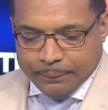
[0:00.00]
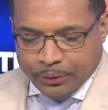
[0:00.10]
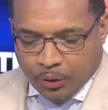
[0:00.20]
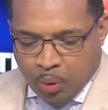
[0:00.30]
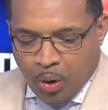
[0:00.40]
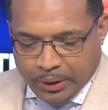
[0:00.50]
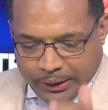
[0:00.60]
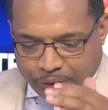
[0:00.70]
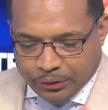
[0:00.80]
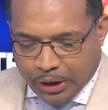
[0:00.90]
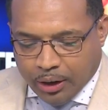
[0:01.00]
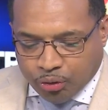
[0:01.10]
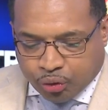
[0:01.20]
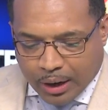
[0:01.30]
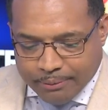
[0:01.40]
The quote is
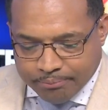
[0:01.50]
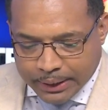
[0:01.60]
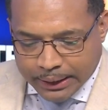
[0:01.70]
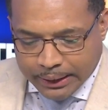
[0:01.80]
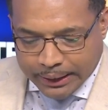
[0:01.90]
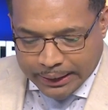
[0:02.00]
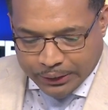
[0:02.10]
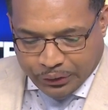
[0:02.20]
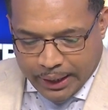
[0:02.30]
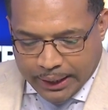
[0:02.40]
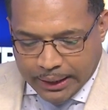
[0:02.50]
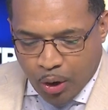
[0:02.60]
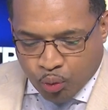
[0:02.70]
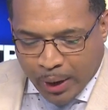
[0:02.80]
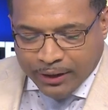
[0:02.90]
Donald Trump is a
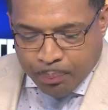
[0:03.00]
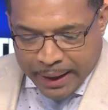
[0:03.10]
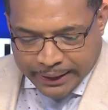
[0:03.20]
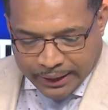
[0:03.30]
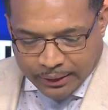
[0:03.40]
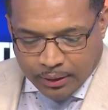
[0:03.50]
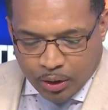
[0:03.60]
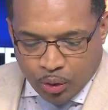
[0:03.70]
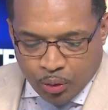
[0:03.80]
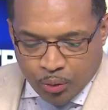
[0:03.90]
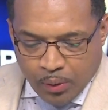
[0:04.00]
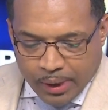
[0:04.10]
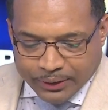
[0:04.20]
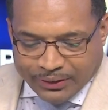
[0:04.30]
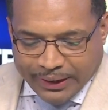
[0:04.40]
race baiting,
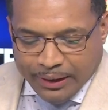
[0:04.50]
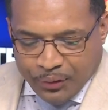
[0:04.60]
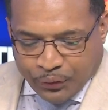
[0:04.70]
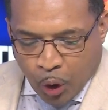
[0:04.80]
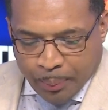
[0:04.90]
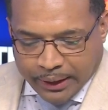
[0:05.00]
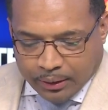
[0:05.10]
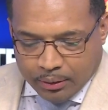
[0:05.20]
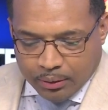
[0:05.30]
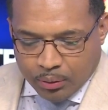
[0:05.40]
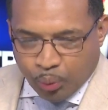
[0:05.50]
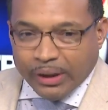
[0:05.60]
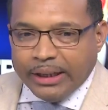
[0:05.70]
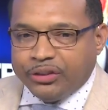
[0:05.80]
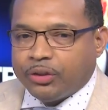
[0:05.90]
xenophobic,
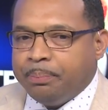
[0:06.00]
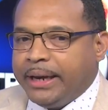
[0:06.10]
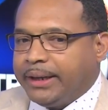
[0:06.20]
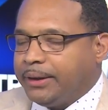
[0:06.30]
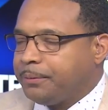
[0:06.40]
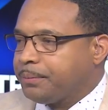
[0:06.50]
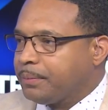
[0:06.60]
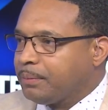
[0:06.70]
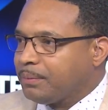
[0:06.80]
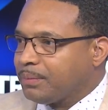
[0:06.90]
religious bigot. Can I?